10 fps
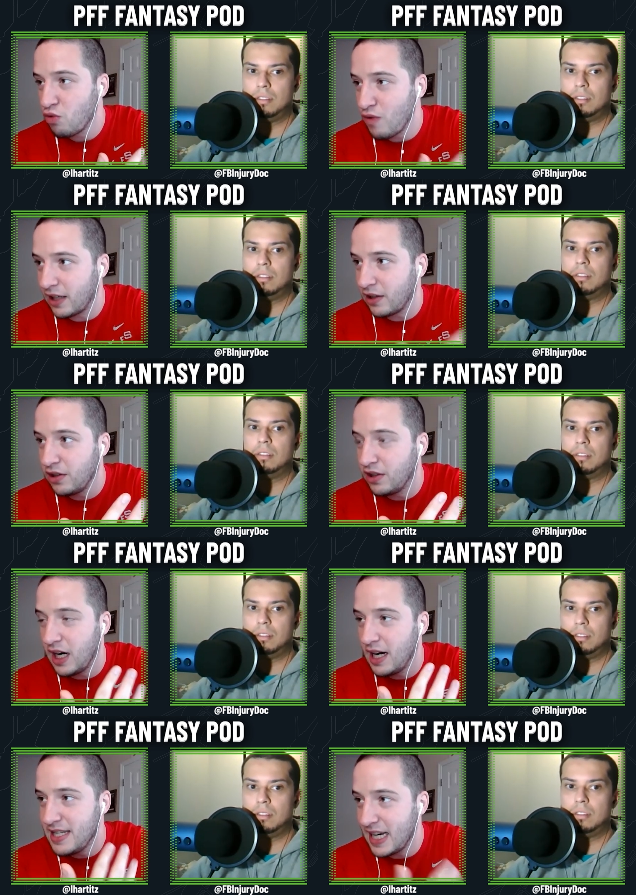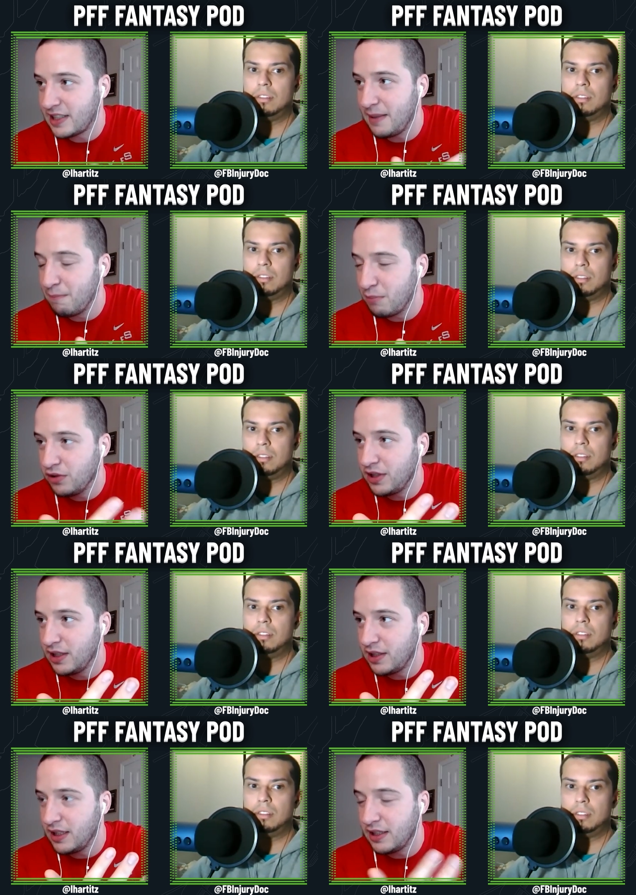Speaker 1: regular uh, nicks and
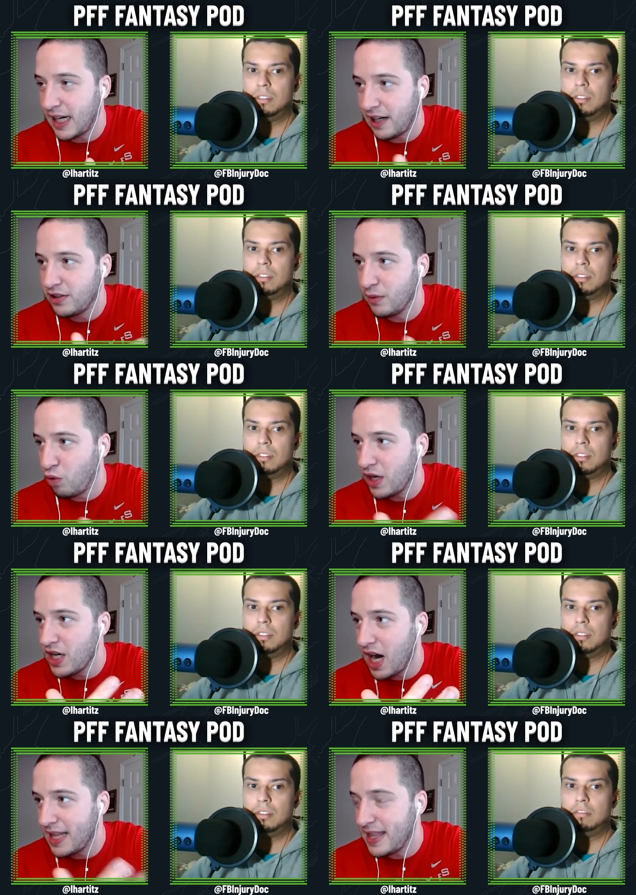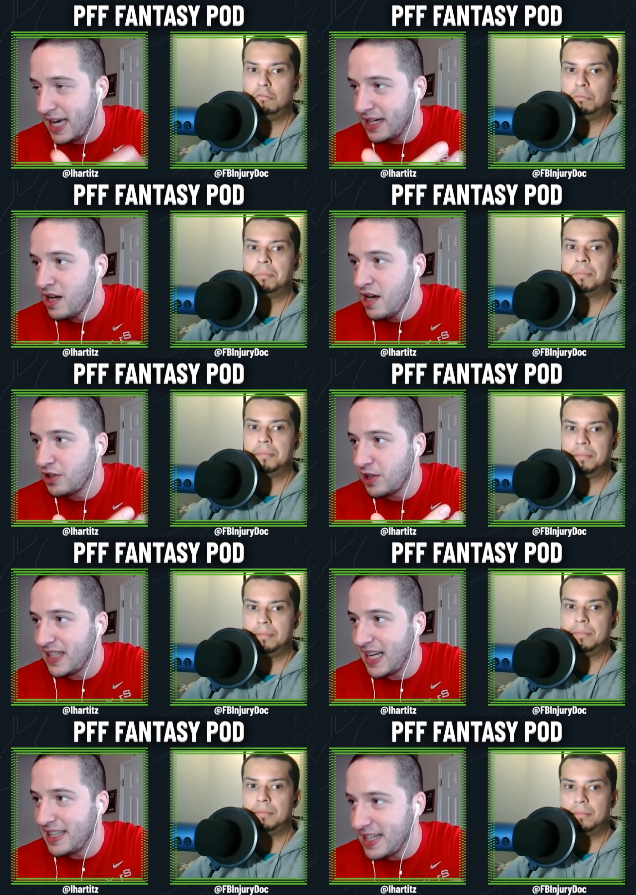bruises and tears and whatnot than someone
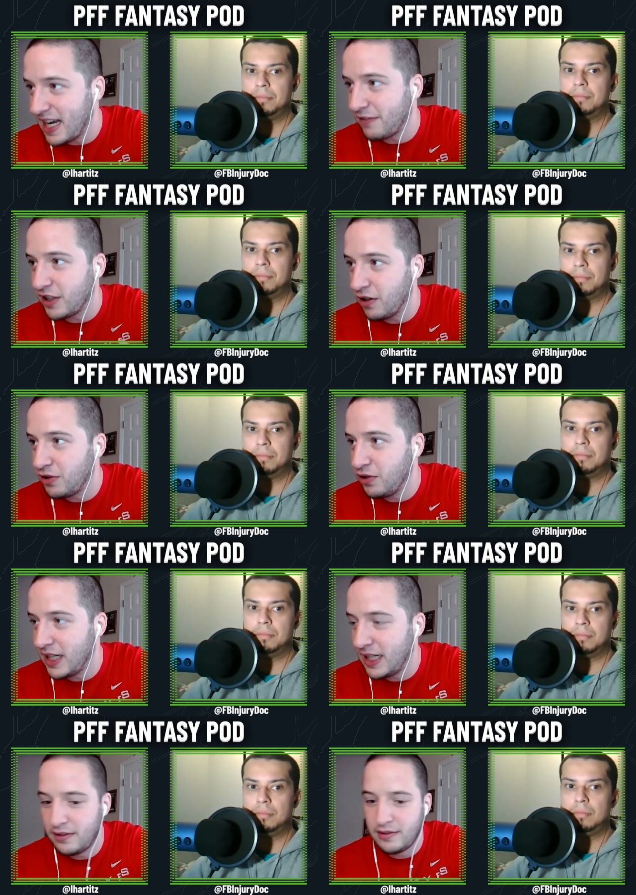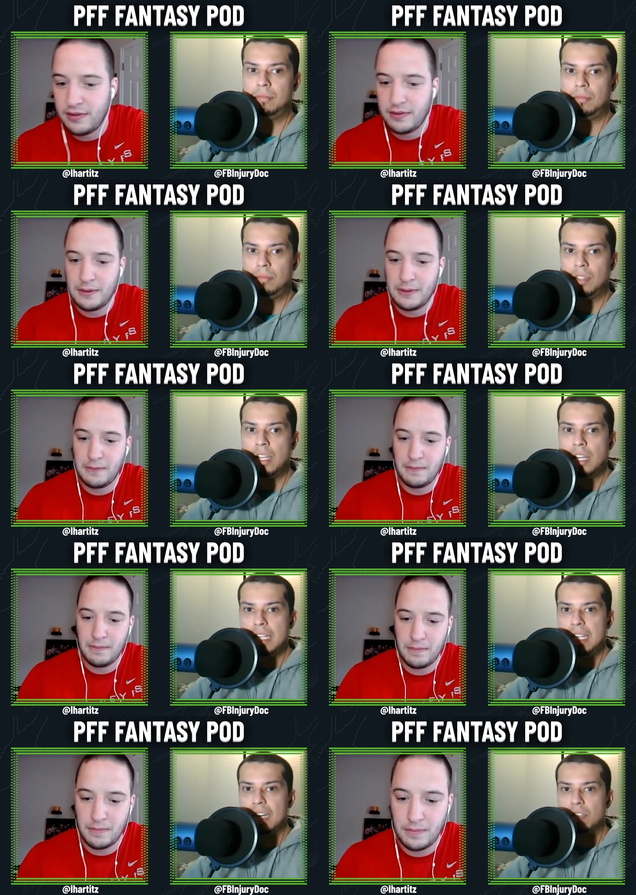that didn't have to go through that?
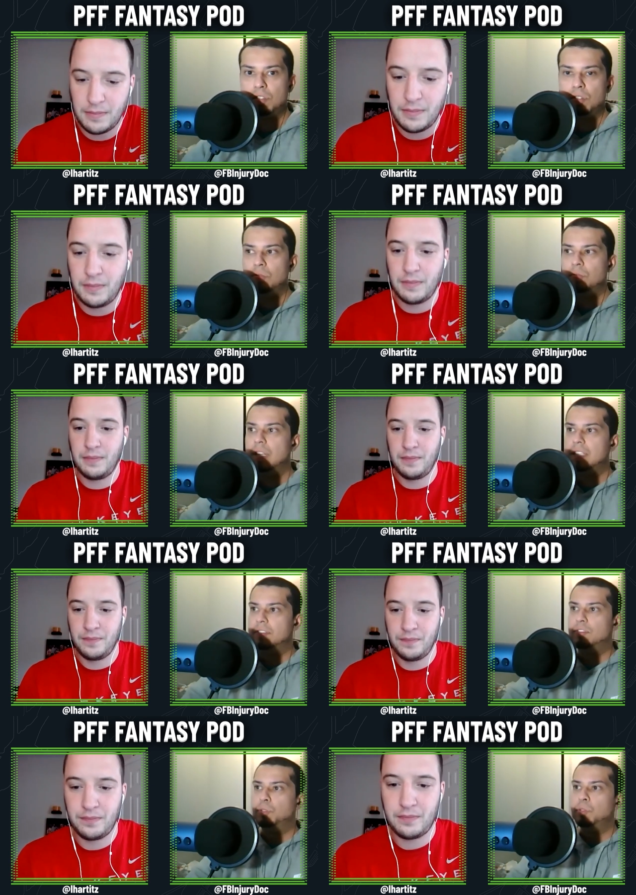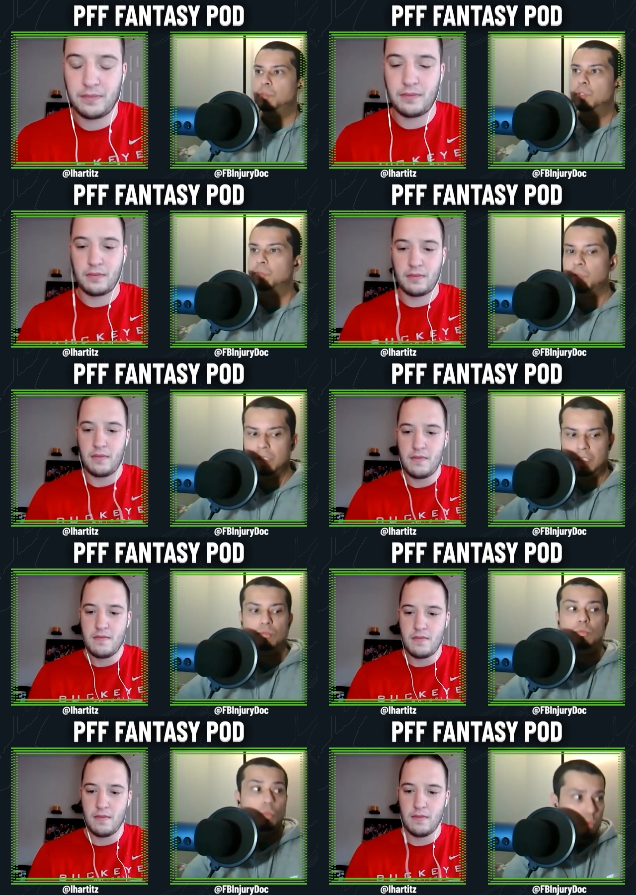
Speaker 2: Yeah, so that's really, really, really
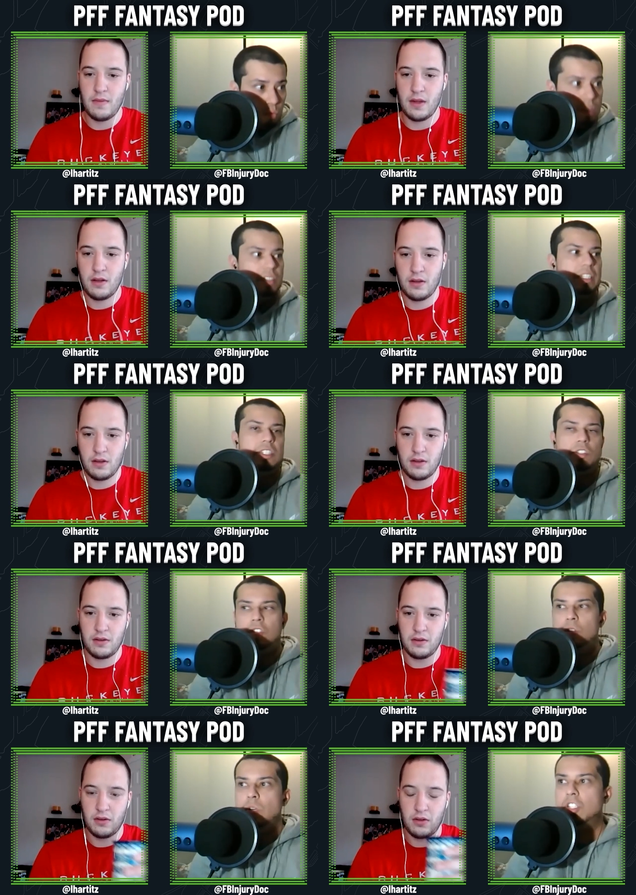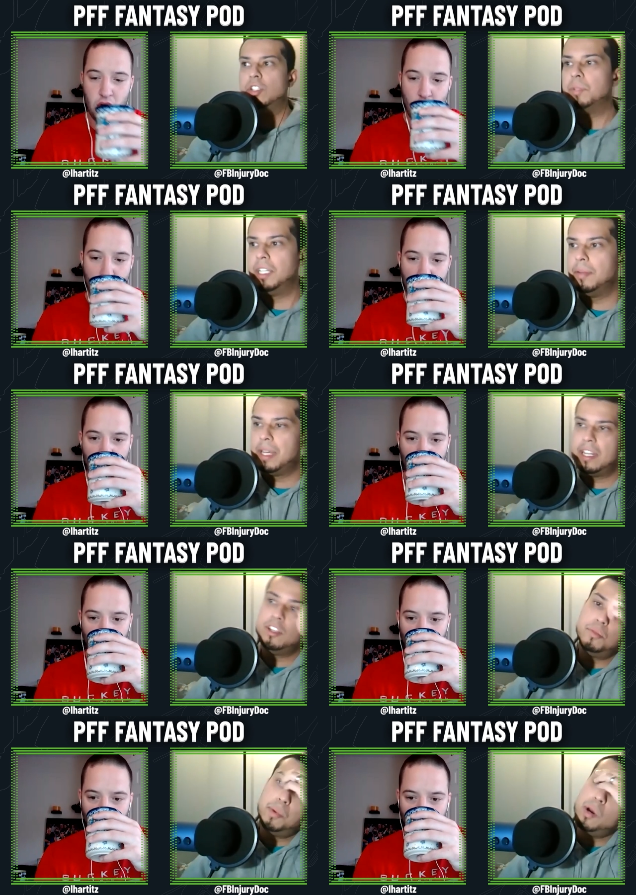really interesting question to bring up, man. And you
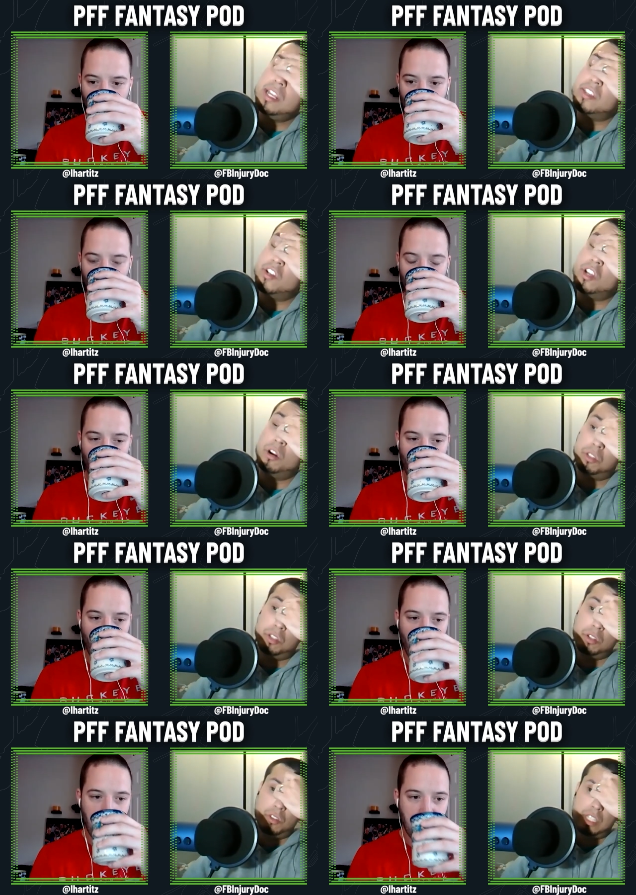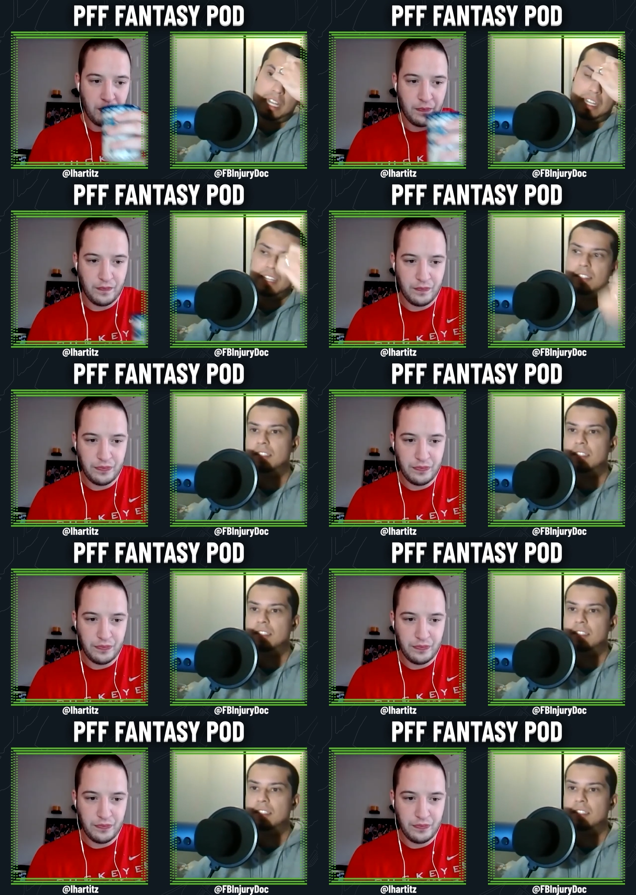put in the notes too. You said, "Is